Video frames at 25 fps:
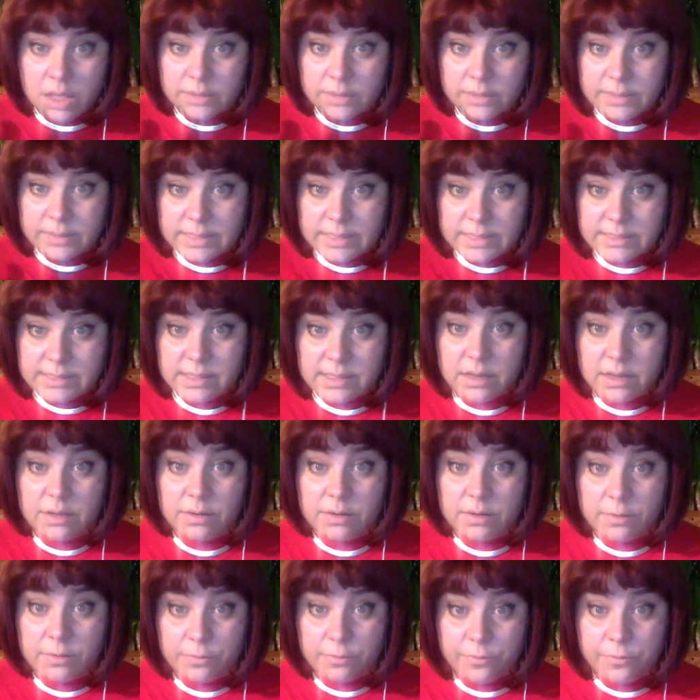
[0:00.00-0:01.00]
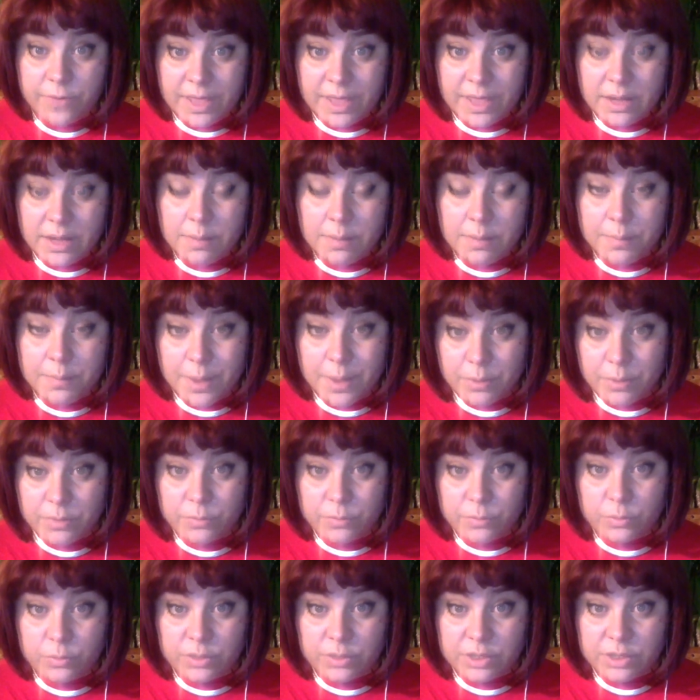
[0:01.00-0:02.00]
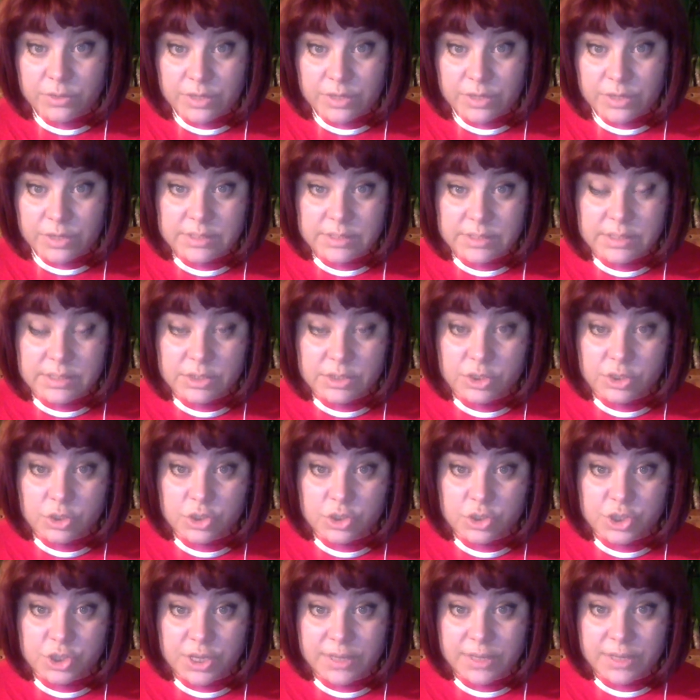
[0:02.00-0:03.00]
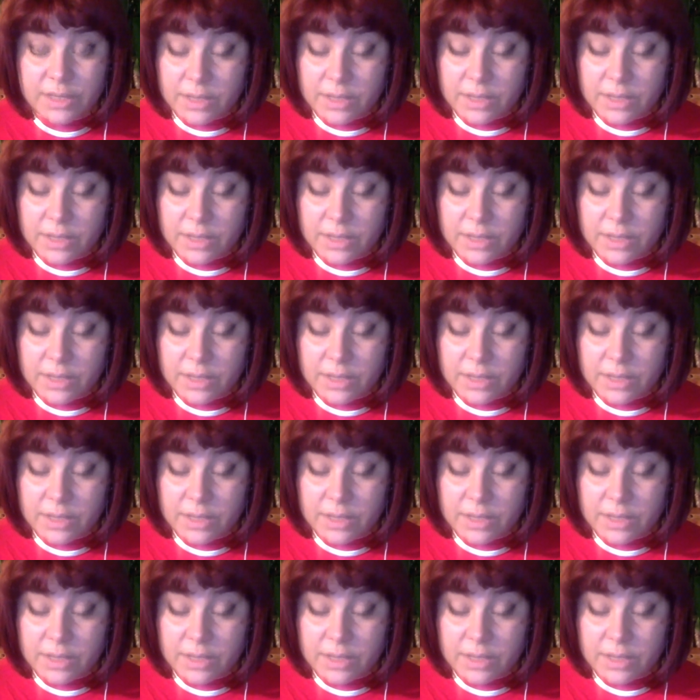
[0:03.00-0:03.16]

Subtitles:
these are very powerful degrees associated.